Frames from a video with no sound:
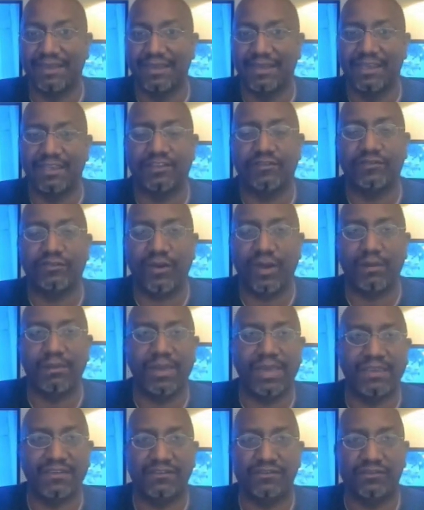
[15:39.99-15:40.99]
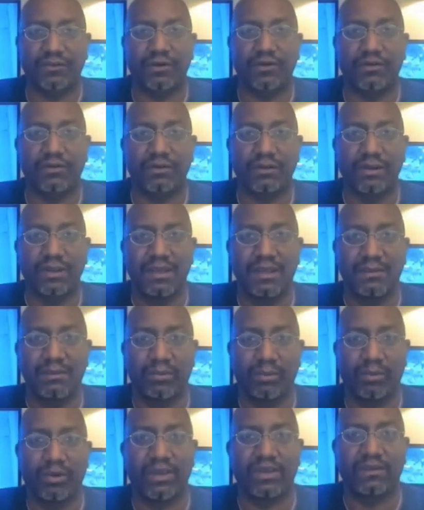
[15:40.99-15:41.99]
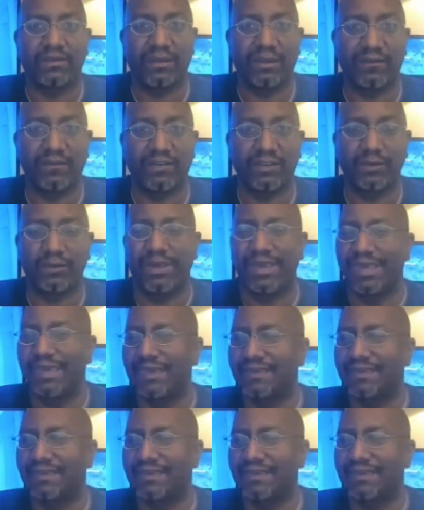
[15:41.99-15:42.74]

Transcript: It's from a certain point of view.